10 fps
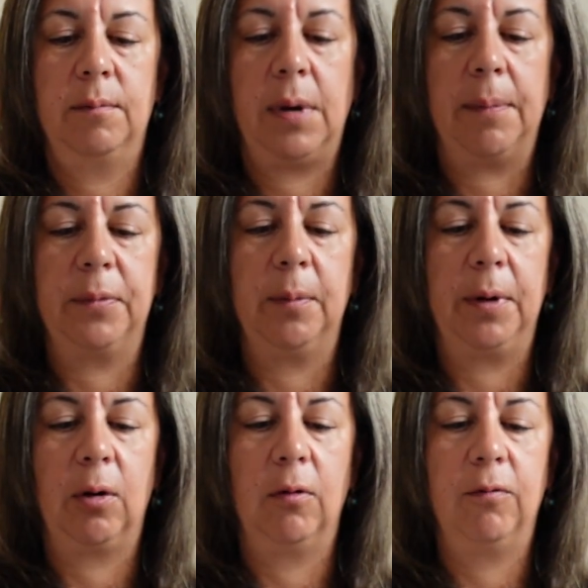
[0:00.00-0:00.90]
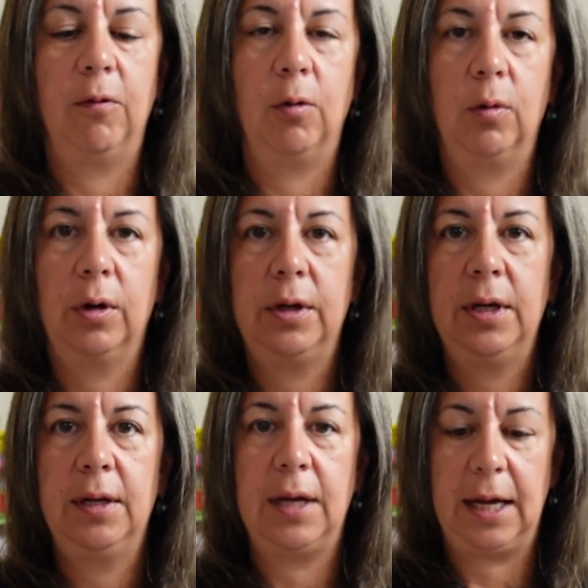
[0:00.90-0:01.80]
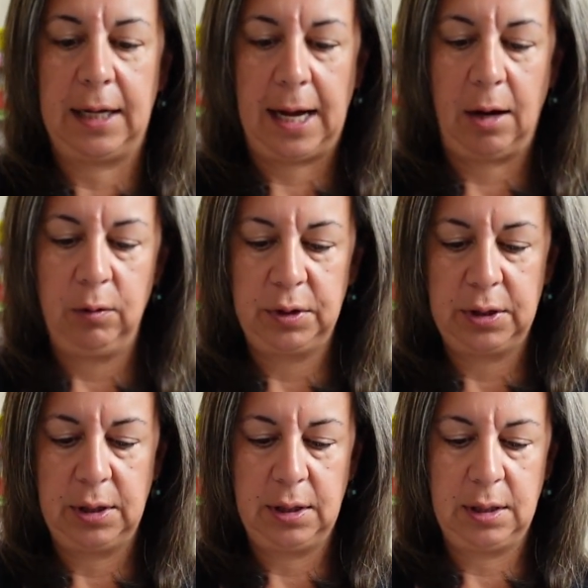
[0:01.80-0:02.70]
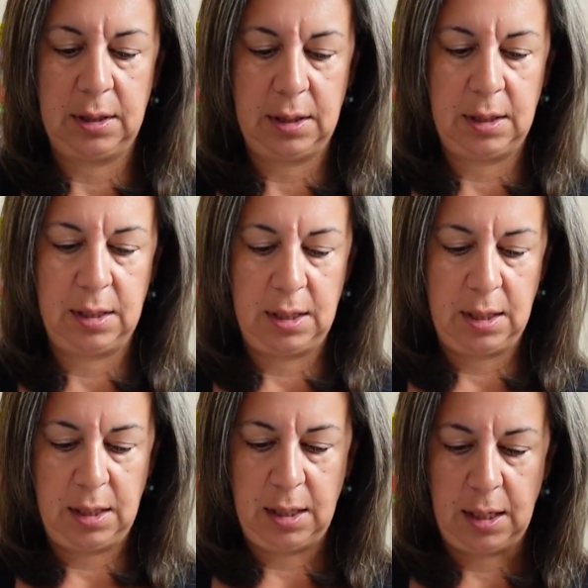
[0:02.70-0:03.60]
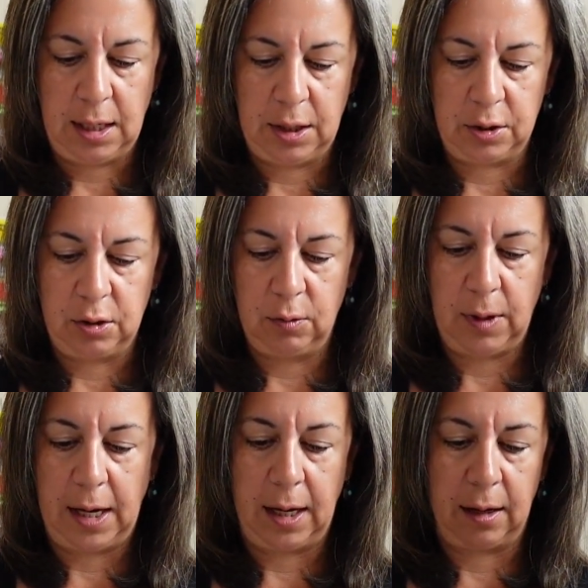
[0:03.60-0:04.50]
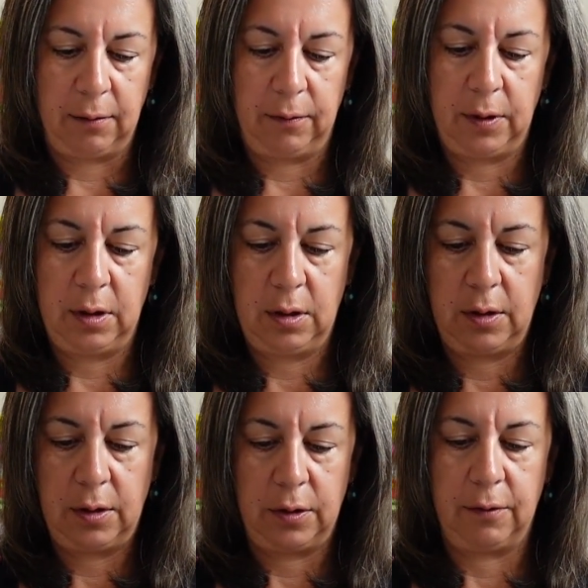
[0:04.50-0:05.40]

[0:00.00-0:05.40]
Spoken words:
Pop the barrel forward and out, and you have the